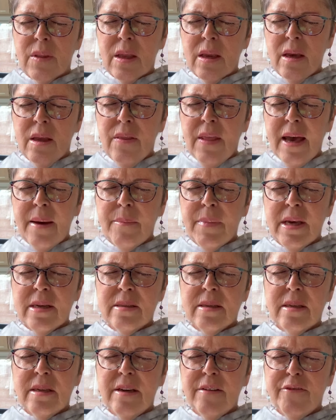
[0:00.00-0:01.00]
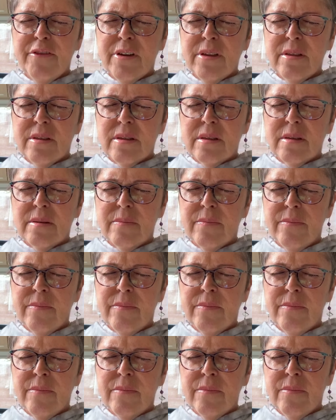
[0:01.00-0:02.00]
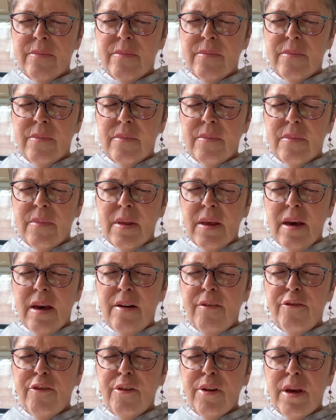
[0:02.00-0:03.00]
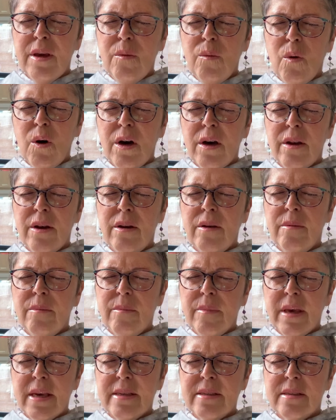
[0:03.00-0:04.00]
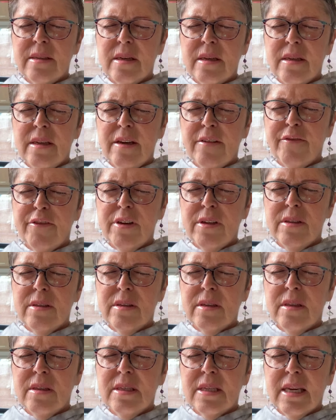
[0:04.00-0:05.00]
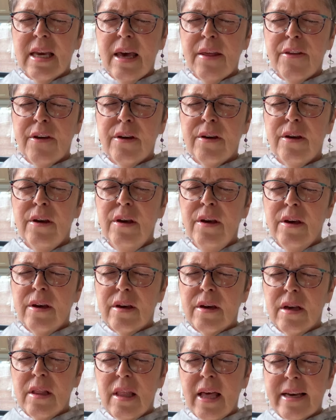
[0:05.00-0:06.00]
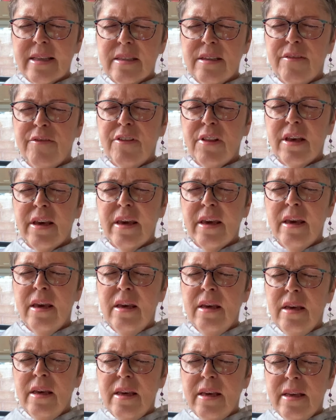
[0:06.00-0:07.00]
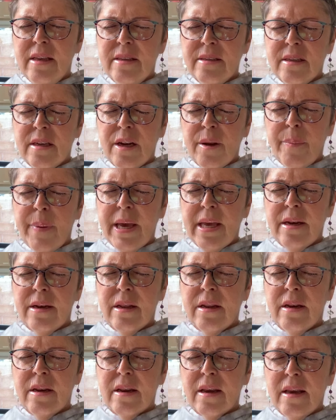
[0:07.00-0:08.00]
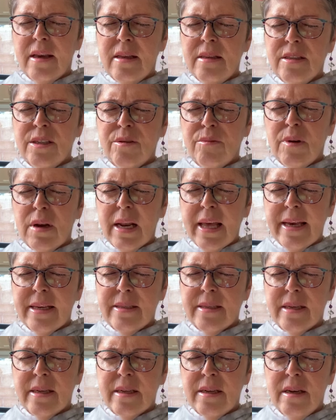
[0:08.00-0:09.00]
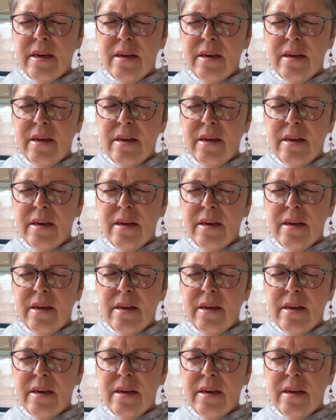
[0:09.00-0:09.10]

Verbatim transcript: And that makes a difference. Everyone makes a difference. And together, collectively, interdependent, interrelated,